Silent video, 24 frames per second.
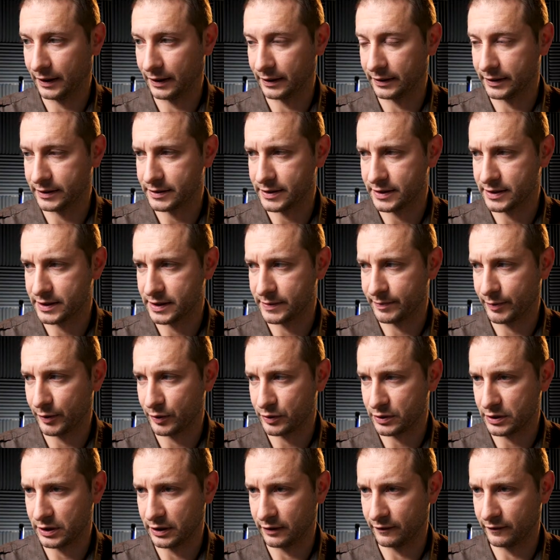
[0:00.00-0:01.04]
and this is
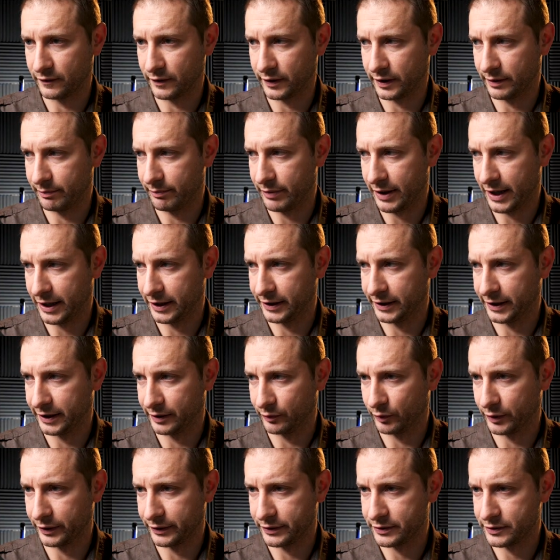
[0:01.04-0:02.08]
supposedly a very bad
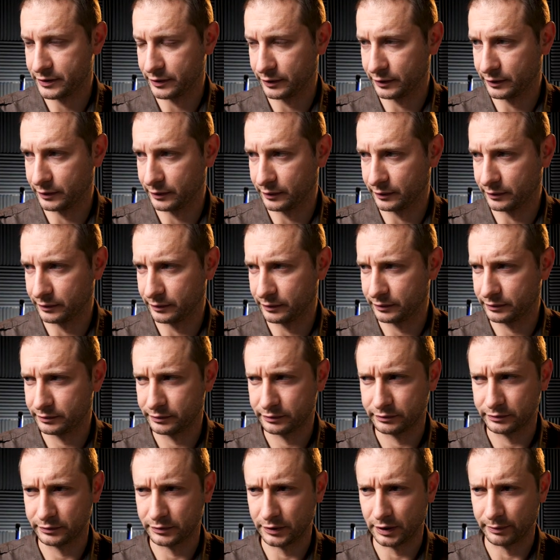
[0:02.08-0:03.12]
network. So
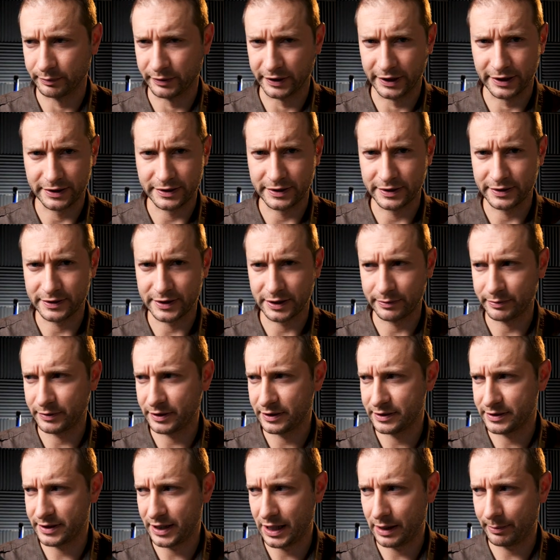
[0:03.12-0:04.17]
I'm guessing
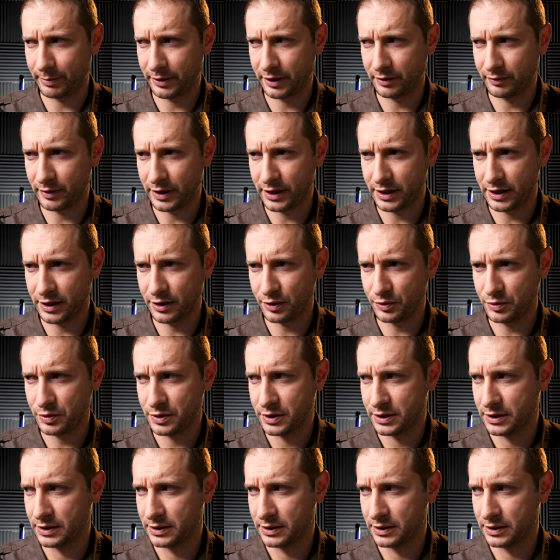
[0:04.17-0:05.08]
something's happening right now.